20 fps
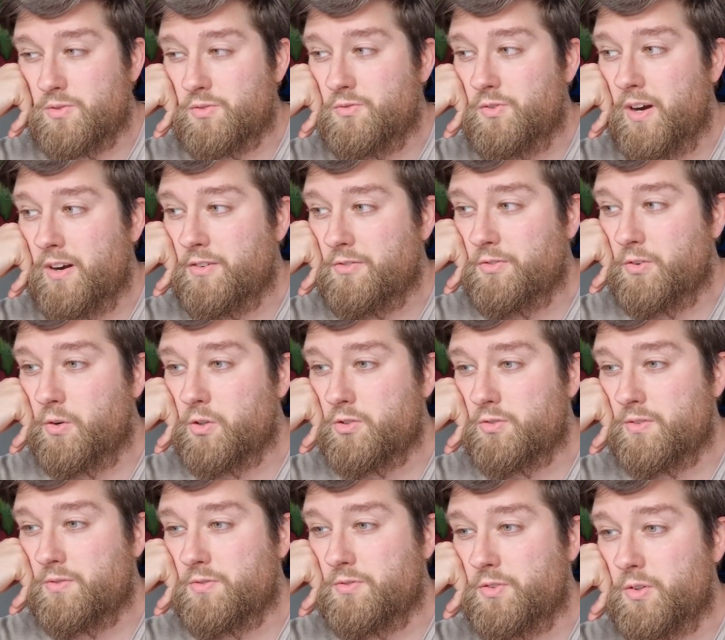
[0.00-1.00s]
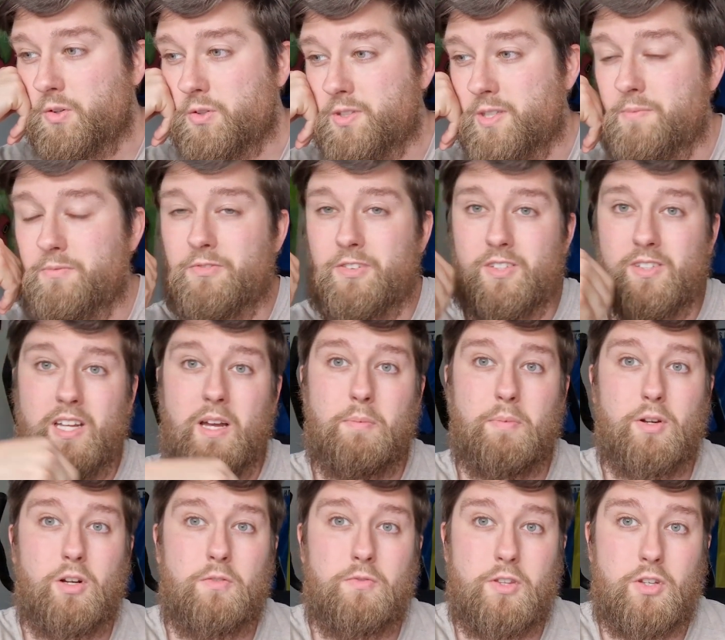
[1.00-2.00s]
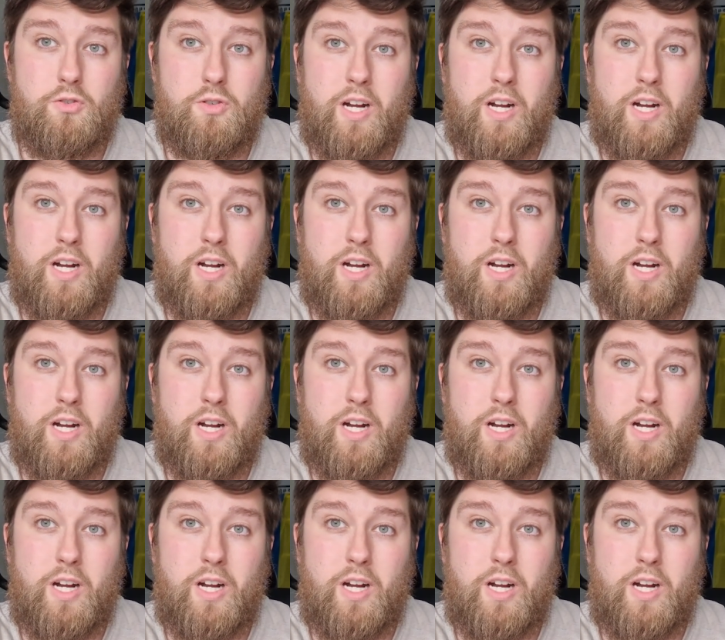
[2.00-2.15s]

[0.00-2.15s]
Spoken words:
was very forceful in forcing Verstappen off the